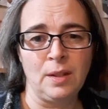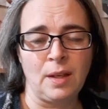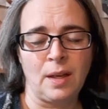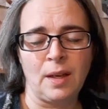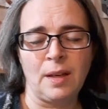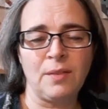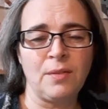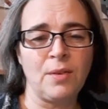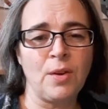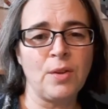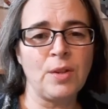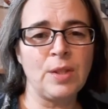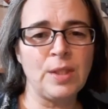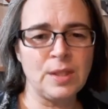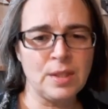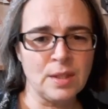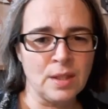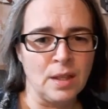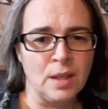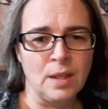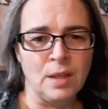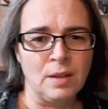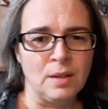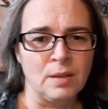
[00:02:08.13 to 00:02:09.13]
I have all these
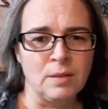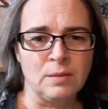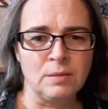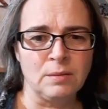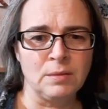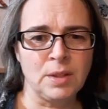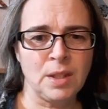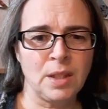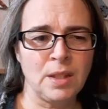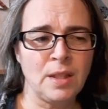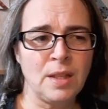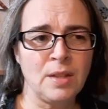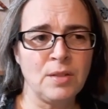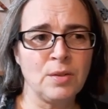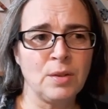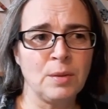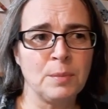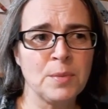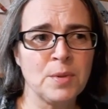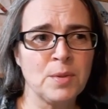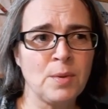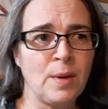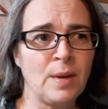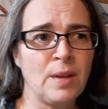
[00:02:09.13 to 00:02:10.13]

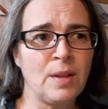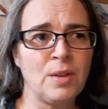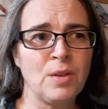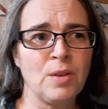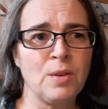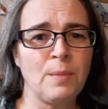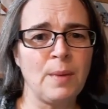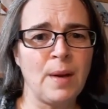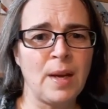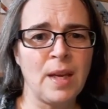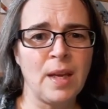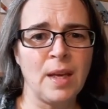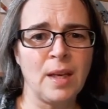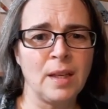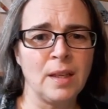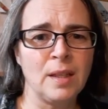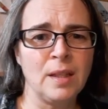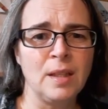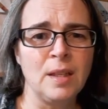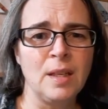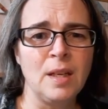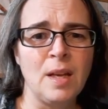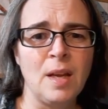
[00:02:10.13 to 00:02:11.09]
conundrums running through my head.